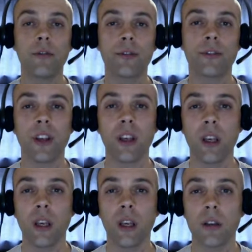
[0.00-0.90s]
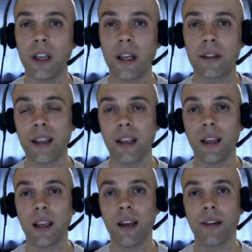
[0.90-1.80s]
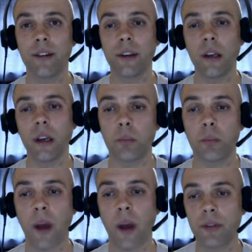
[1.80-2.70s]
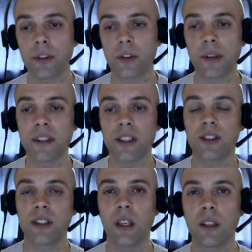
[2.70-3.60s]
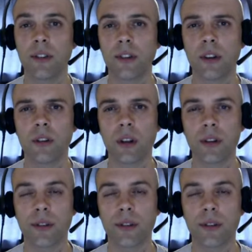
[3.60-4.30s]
in New Delhi, India is back for 2016. So this is